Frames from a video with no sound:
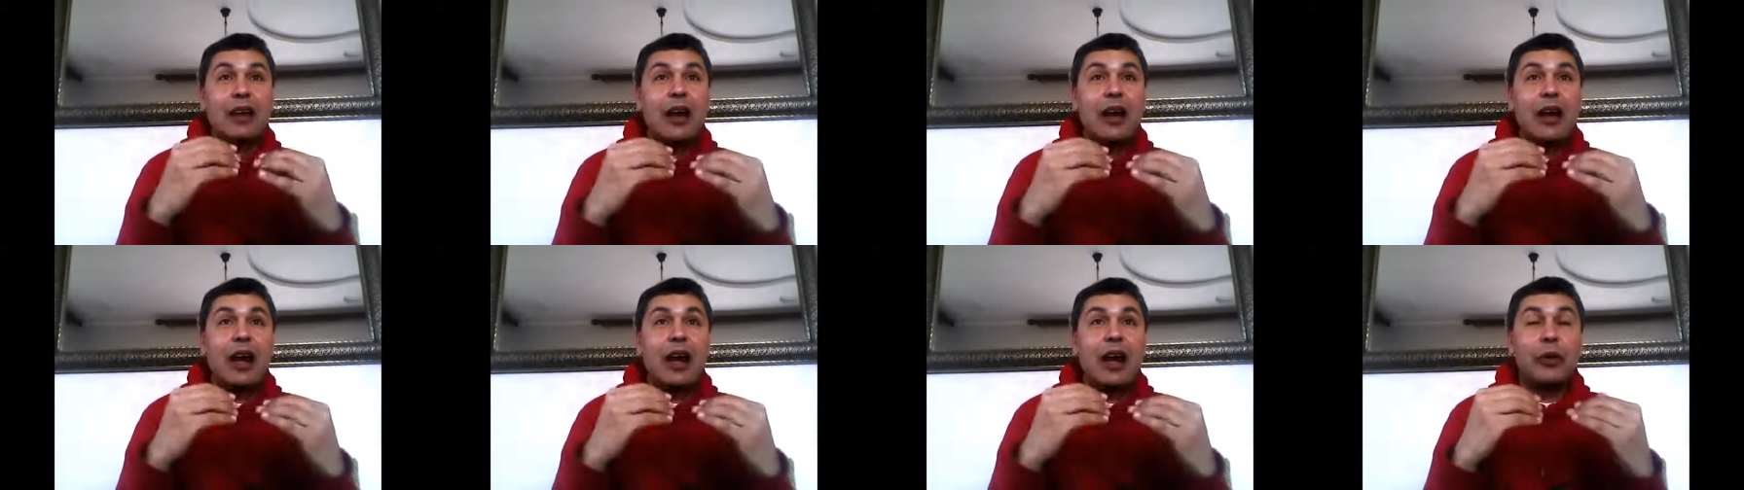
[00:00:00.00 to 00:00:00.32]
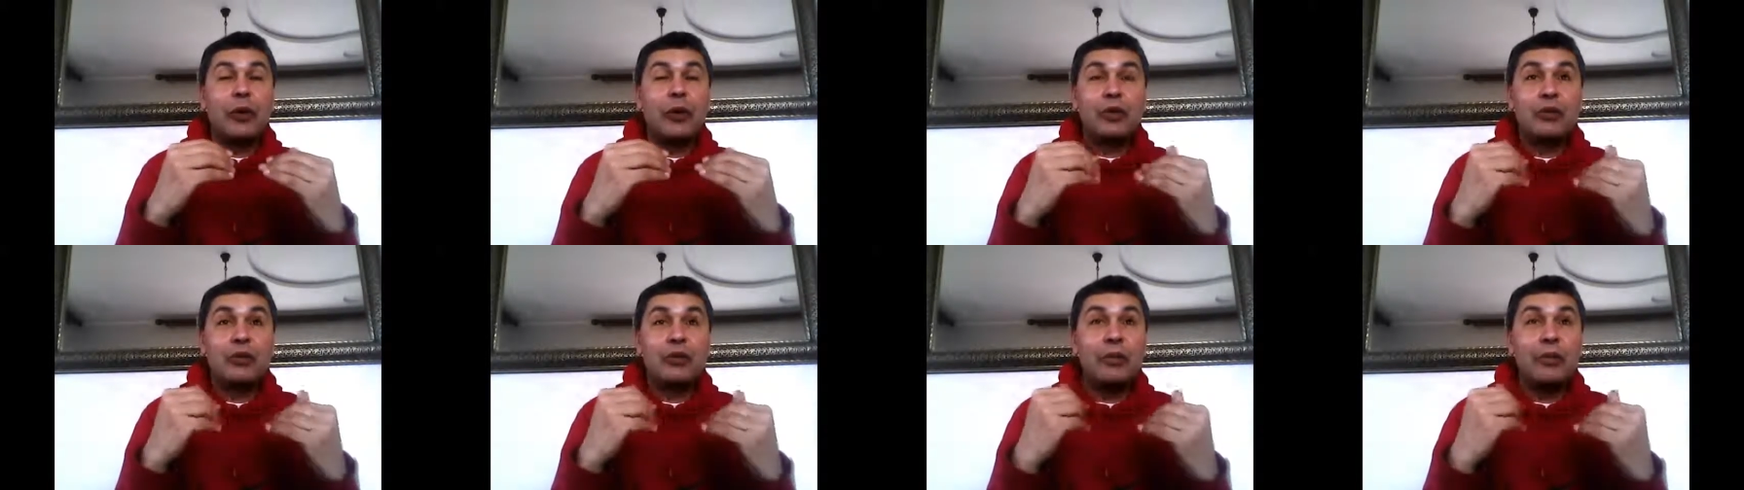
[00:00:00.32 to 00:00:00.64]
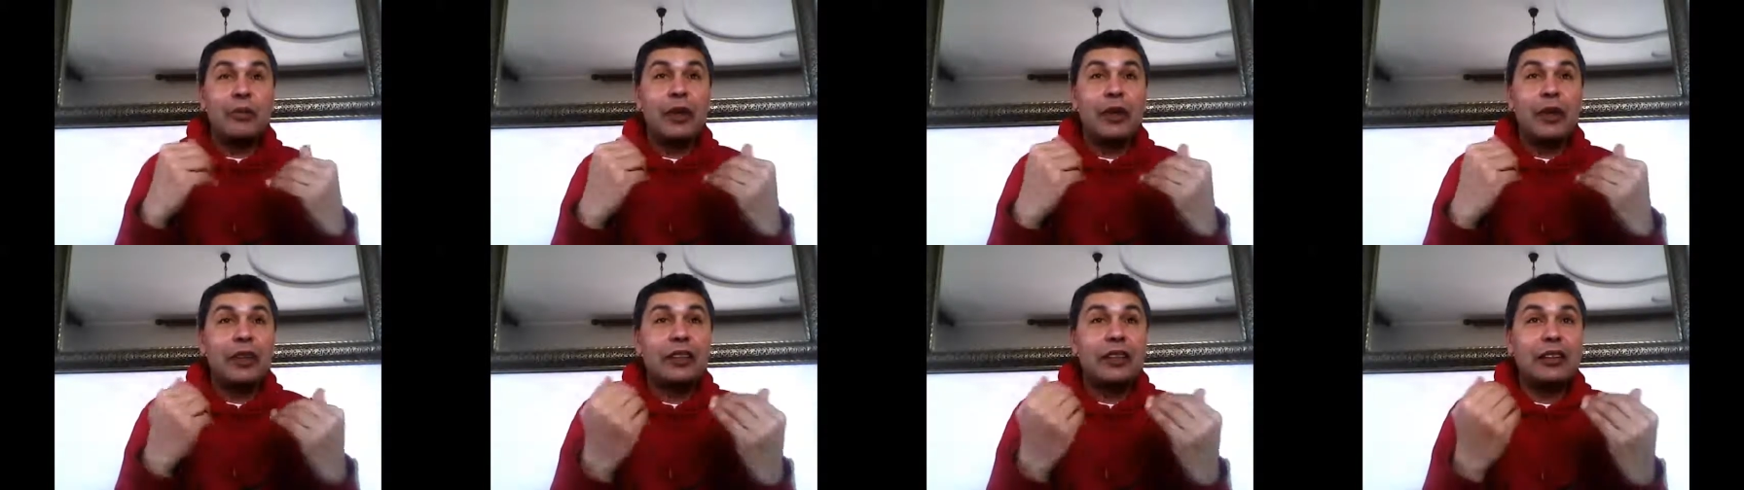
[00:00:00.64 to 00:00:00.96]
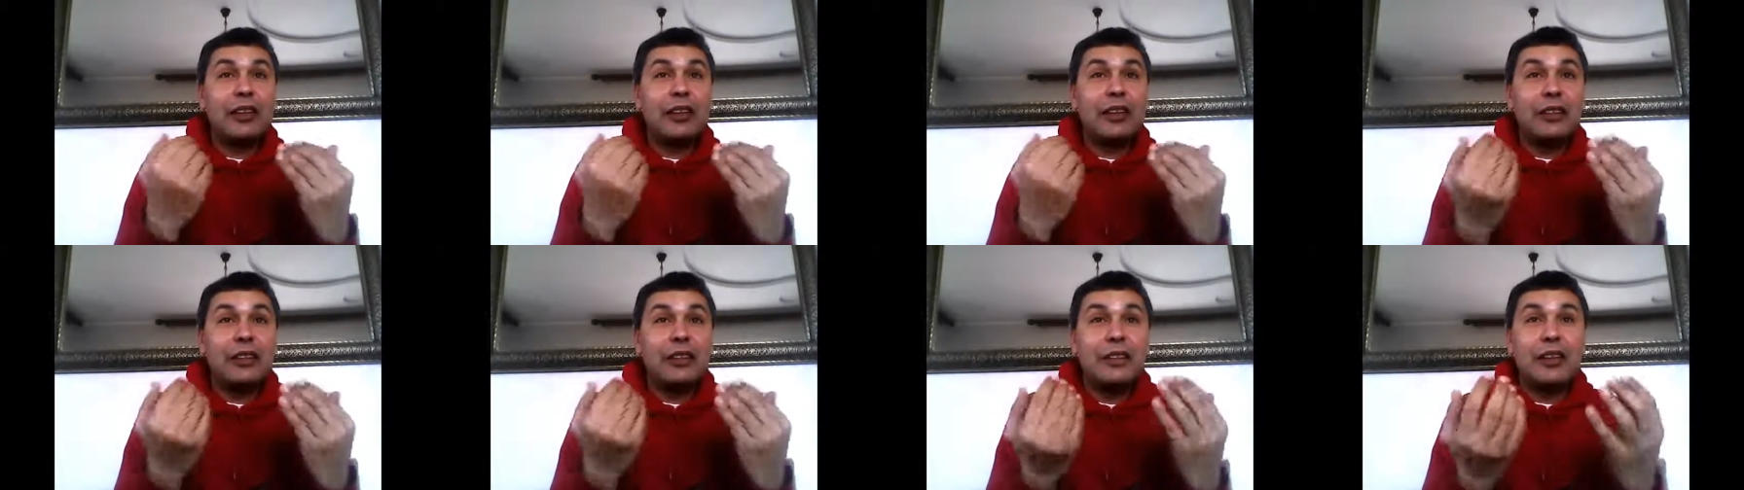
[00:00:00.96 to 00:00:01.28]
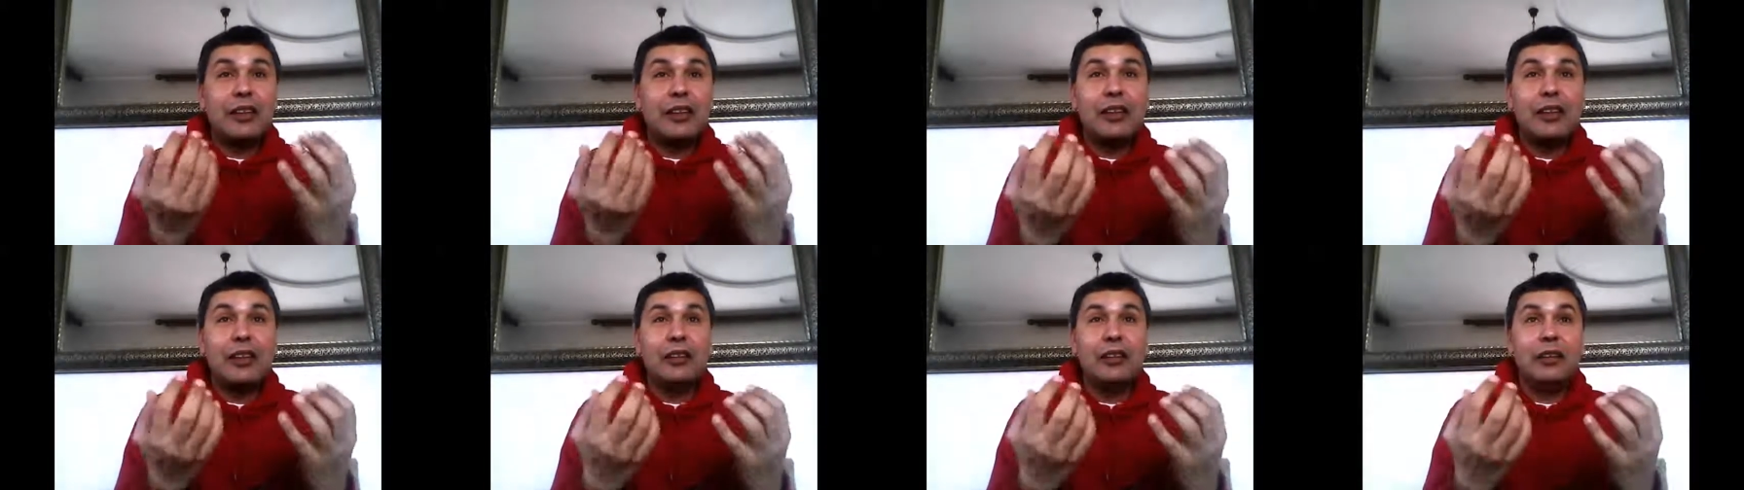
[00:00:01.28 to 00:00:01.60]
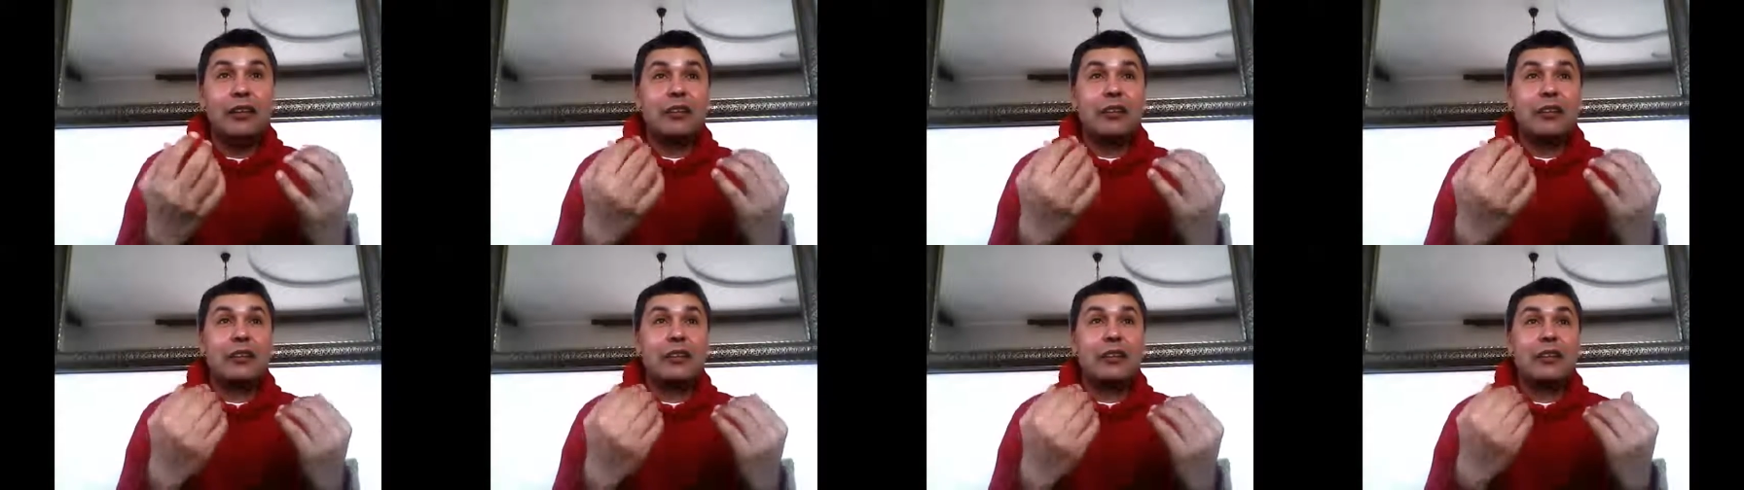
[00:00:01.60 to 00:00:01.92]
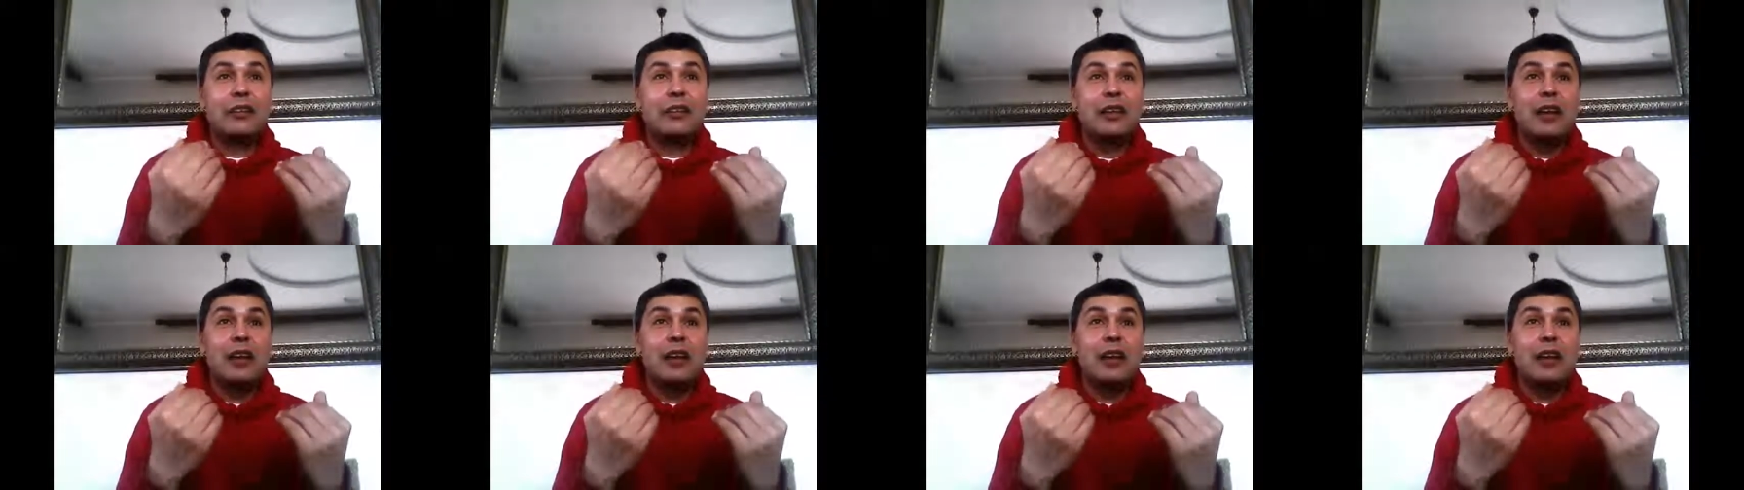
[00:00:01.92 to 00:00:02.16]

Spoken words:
how to build their skills,